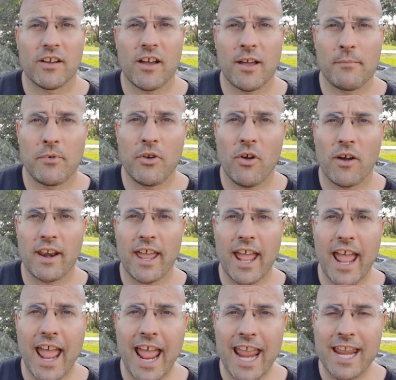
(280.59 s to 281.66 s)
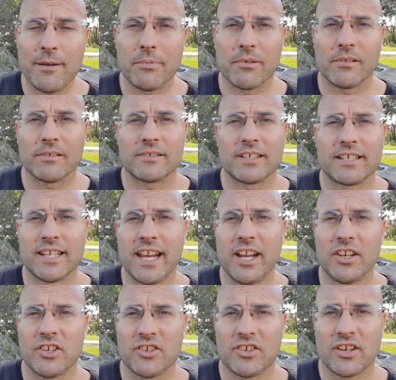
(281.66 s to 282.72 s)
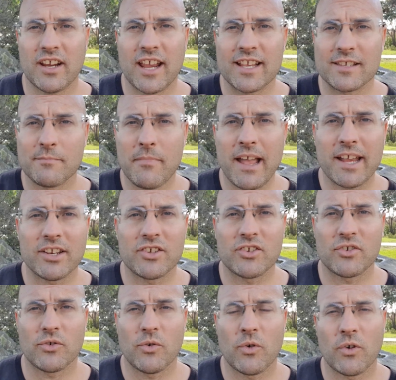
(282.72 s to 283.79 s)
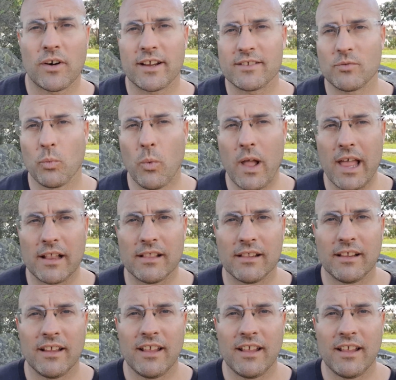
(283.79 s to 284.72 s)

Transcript: I'm not able to teach as much or as well